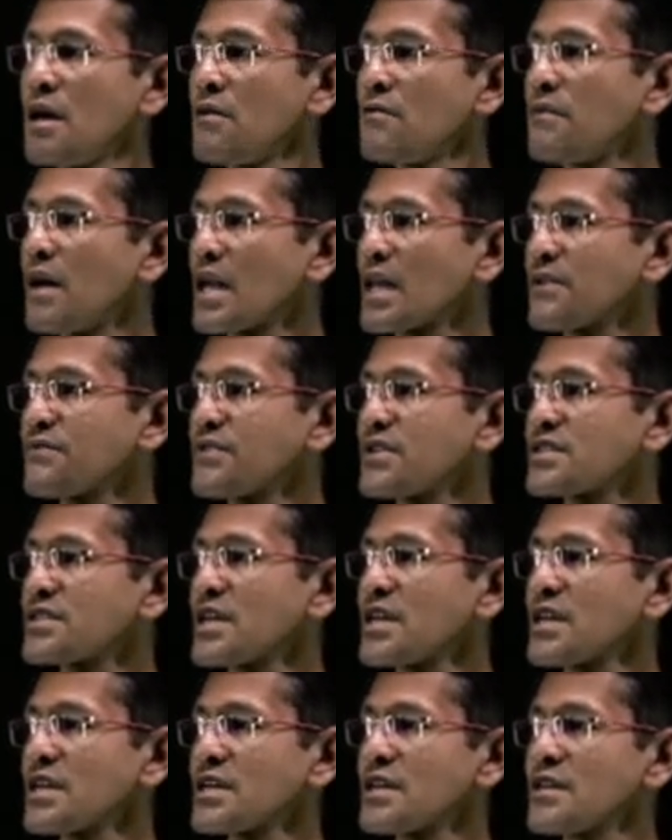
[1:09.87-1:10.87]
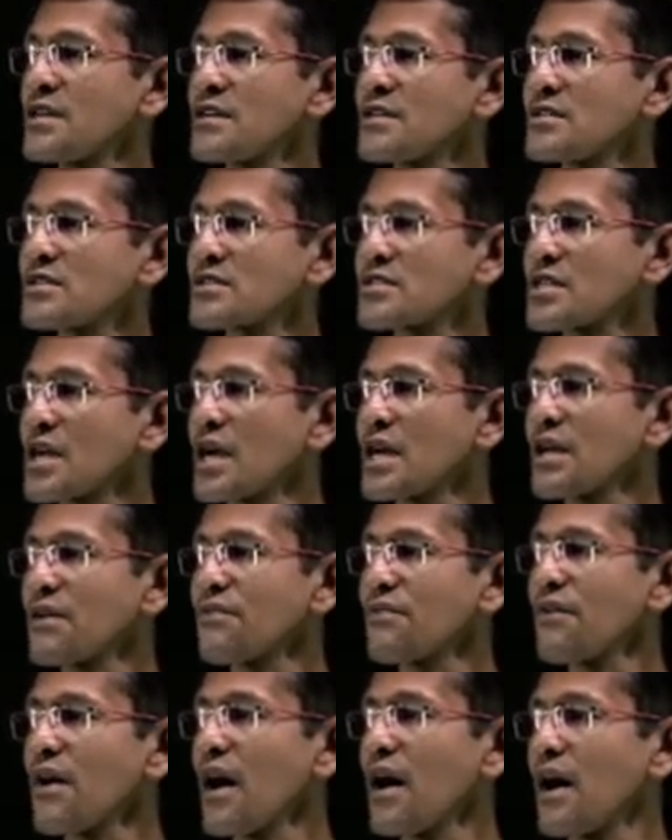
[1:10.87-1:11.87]
Well, if you take this
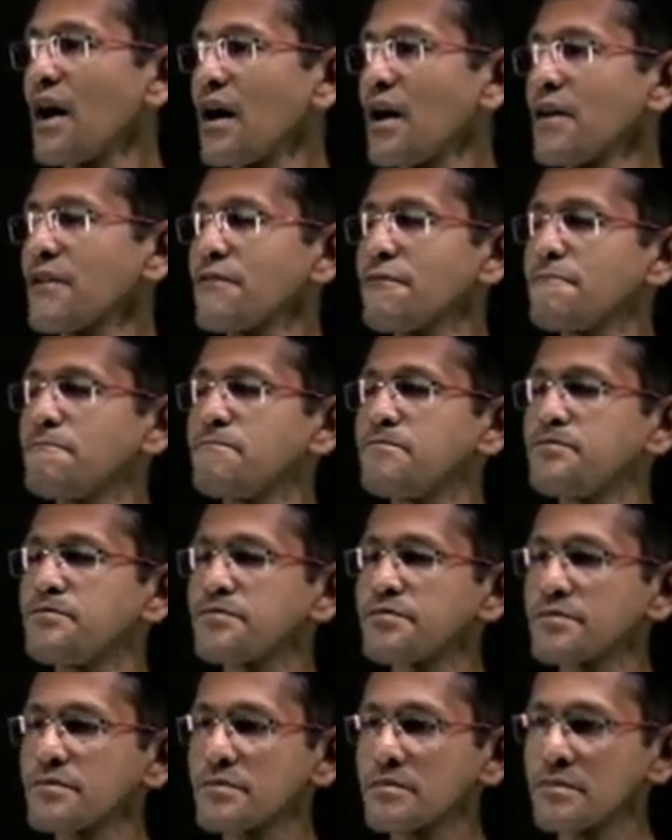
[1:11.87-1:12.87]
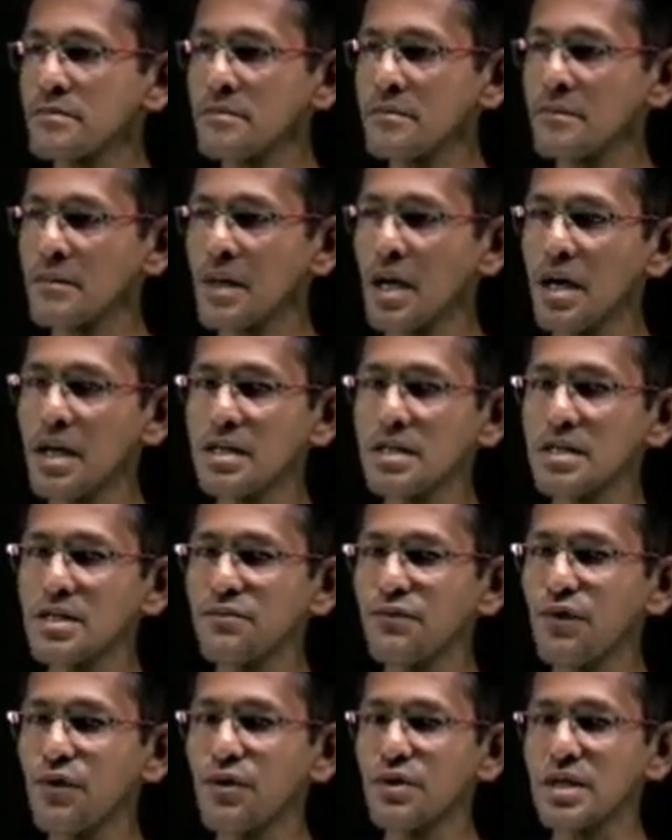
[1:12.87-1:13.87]
35 and this
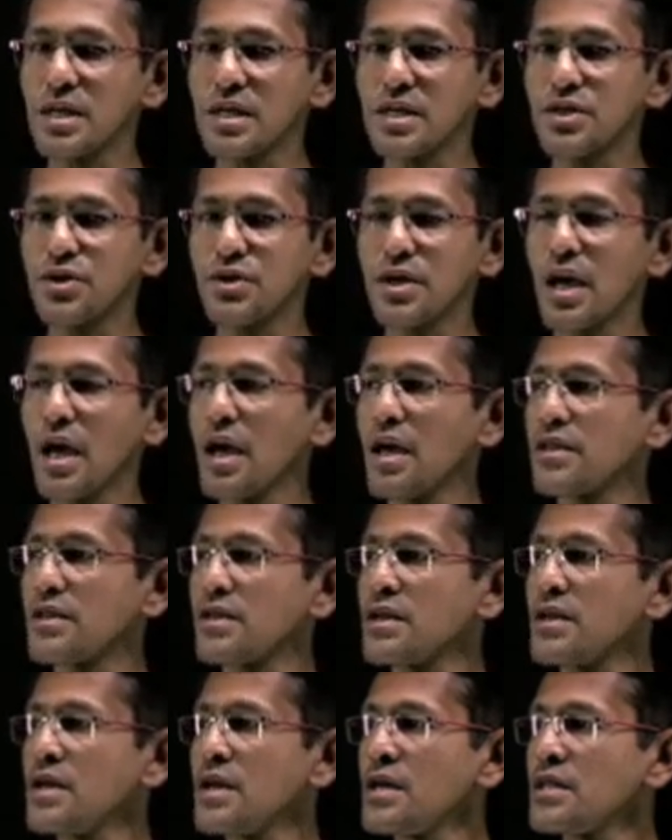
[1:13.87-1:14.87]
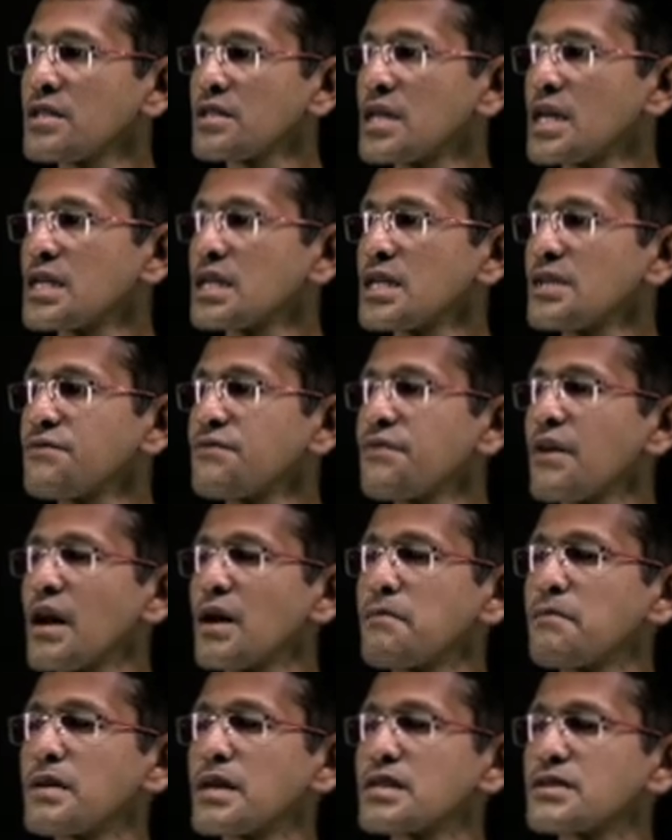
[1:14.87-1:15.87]
40 together,
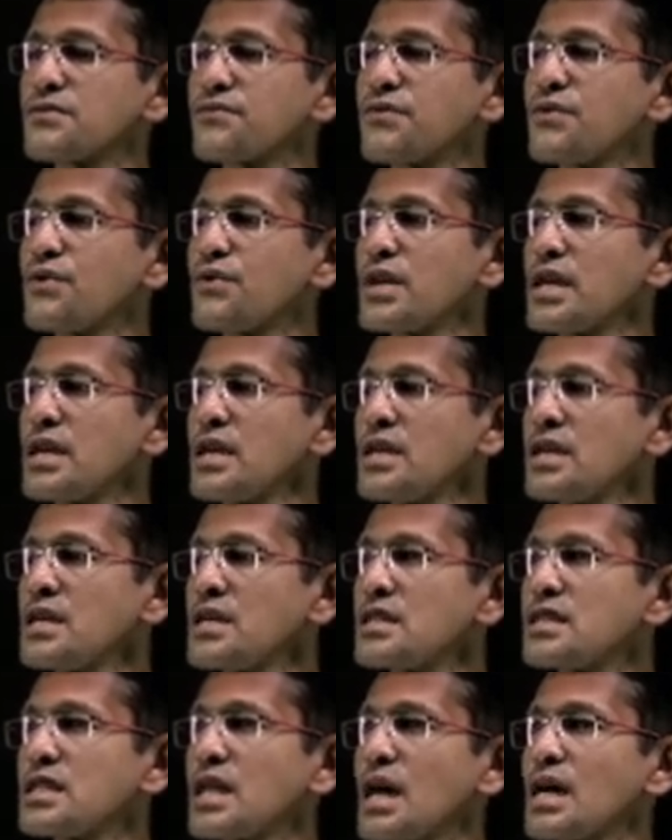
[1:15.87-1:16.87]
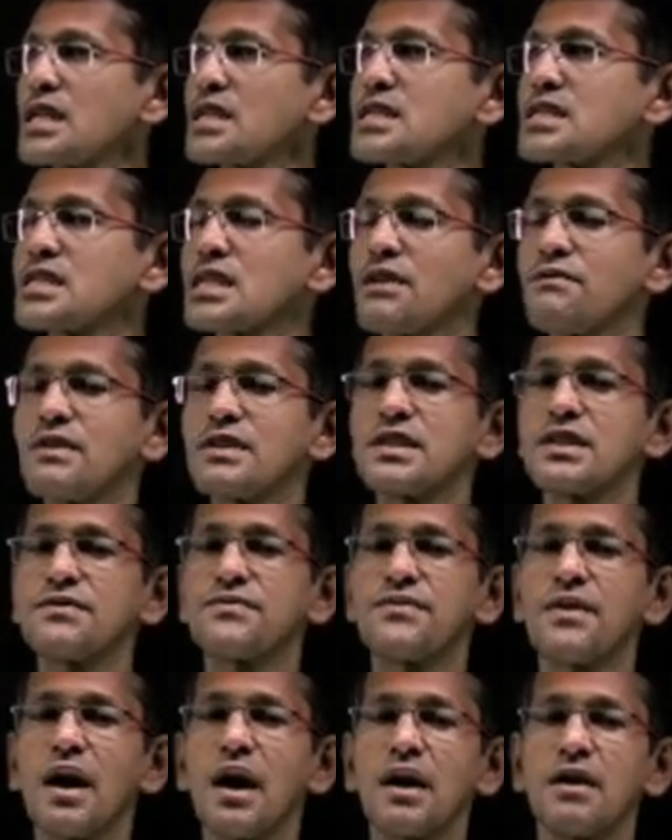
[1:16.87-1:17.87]
35 plus 40, that is
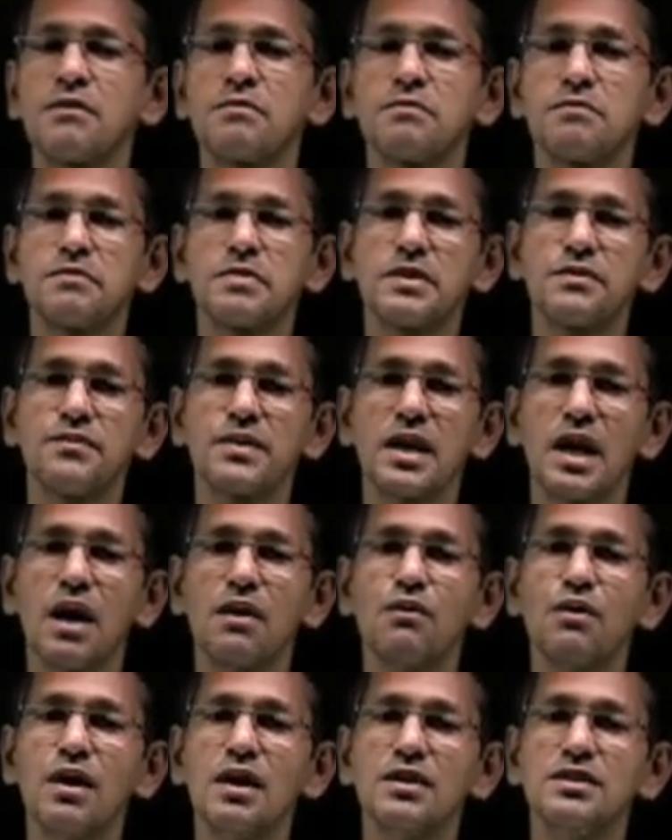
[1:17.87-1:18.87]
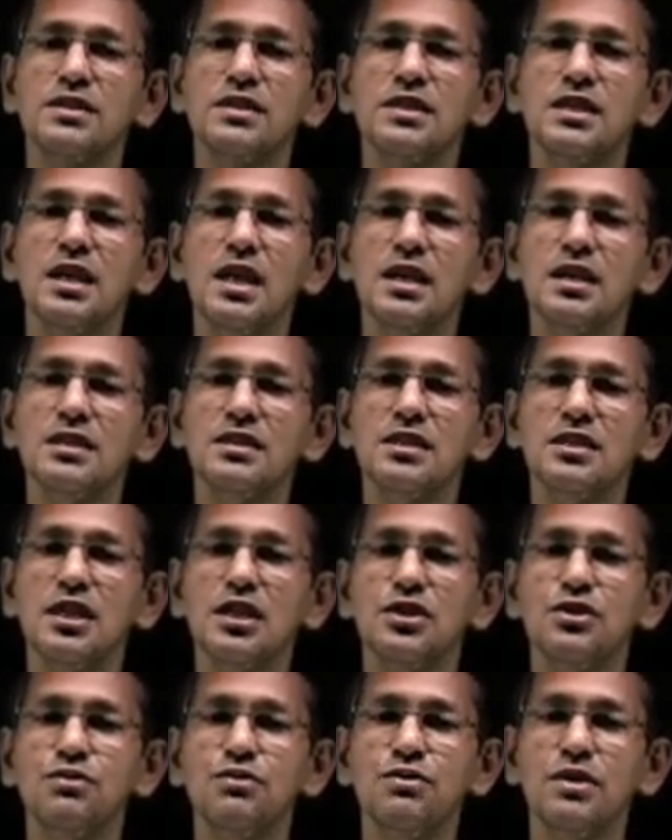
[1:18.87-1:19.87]
75, but we have only 60
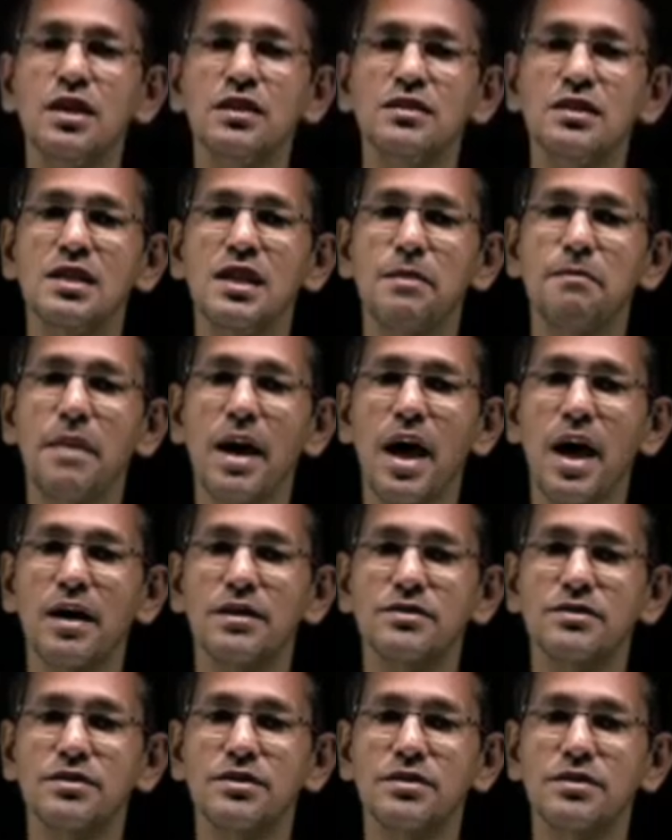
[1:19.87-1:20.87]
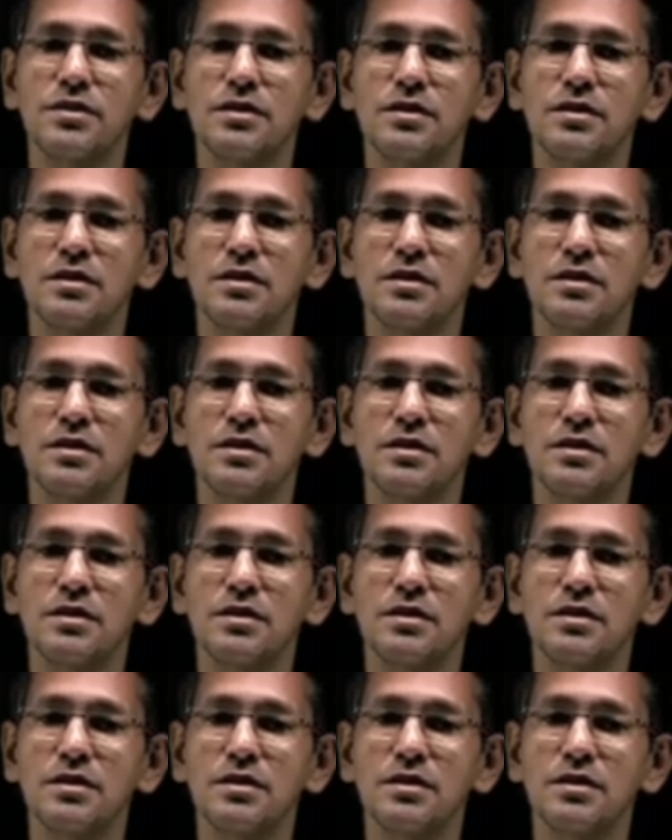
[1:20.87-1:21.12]
students in the batch.